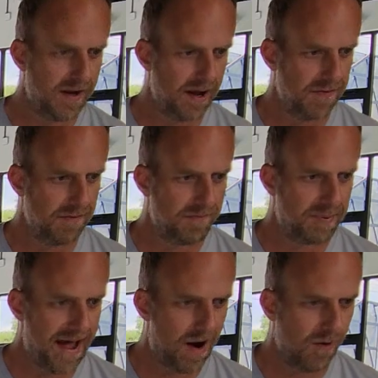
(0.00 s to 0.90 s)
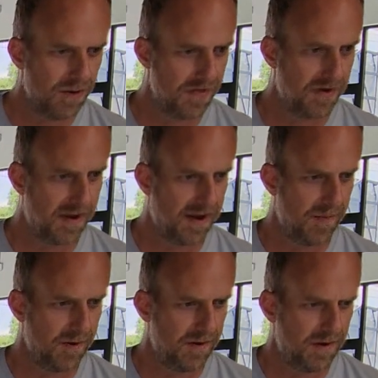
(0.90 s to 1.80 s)
we got power to the
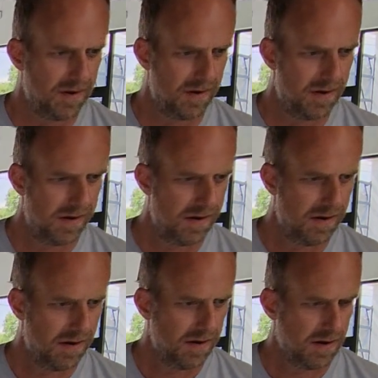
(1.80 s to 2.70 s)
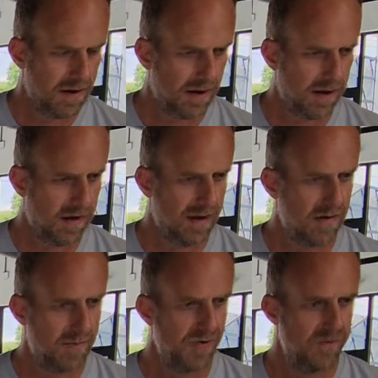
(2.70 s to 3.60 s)
camera.
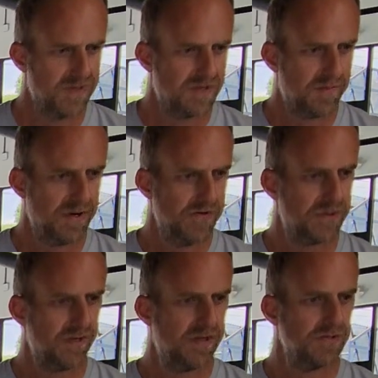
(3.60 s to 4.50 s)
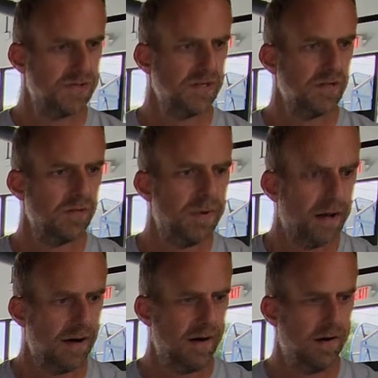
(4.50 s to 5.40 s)
And I'll move this up here so you can see a little
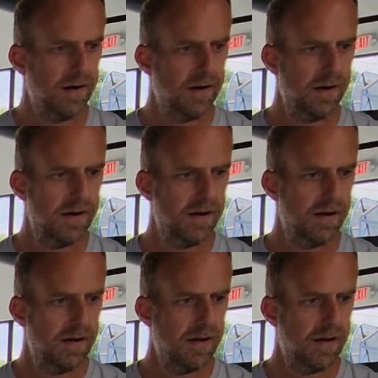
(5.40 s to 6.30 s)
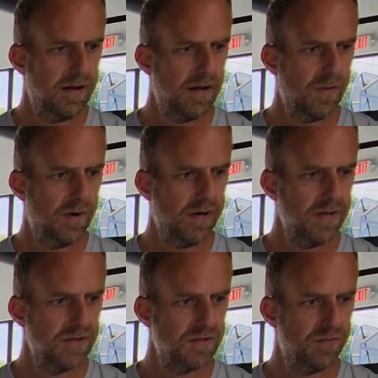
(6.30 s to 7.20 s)
better. And we're
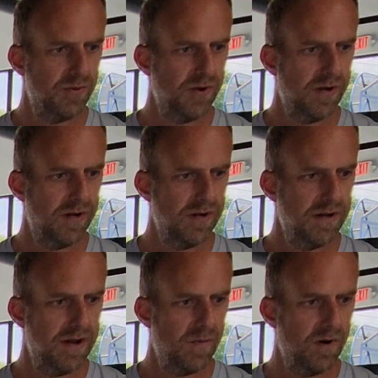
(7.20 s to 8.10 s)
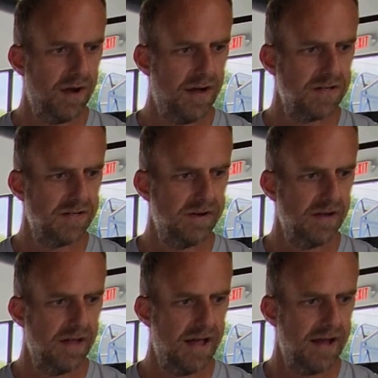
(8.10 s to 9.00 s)
getting some pretty good network
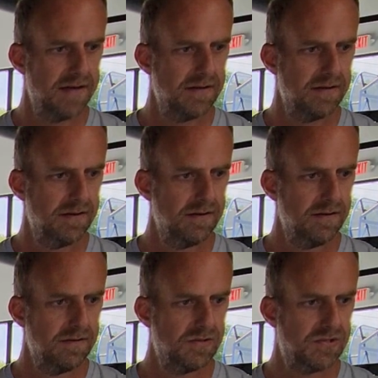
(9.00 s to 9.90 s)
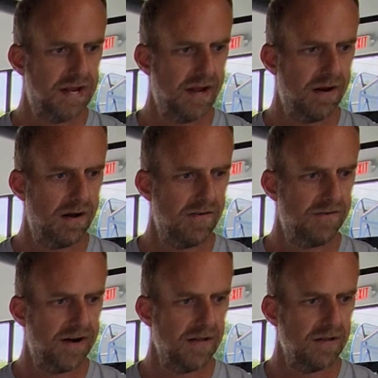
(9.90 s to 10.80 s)
activity light, staying on
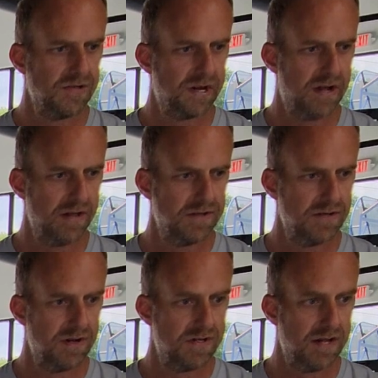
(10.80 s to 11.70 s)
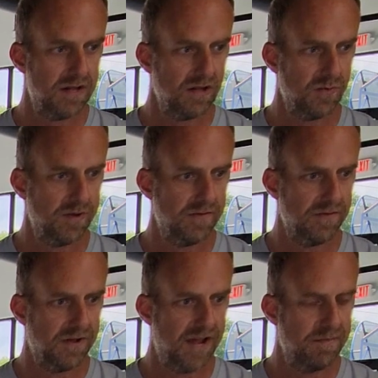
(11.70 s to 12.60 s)
fairly solid. It's going to take a little bit
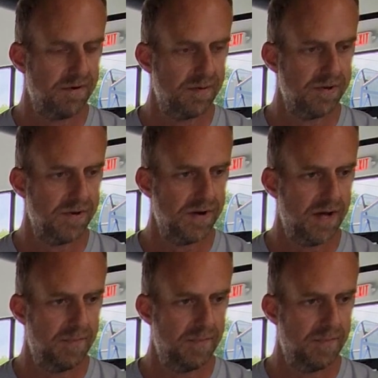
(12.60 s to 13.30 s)
for the camera to boot